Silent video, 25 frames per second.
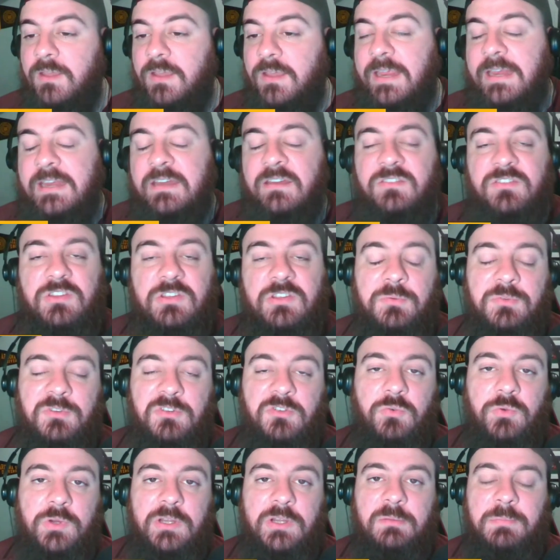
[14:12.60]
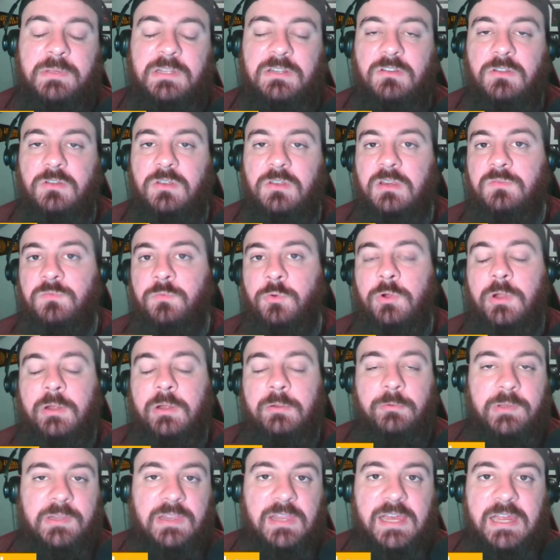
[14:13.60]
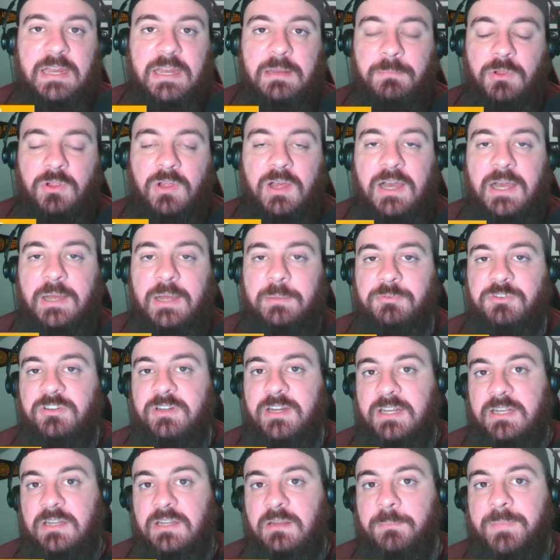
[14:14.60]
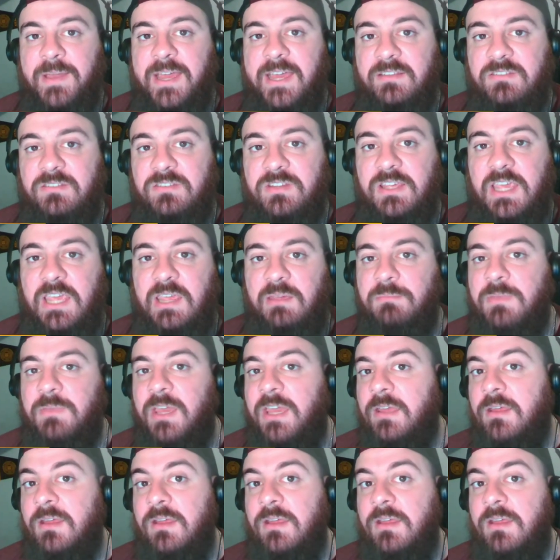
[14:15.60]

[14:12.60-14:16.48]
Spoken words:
ASU is going to be looking for a reliable option in the passing game.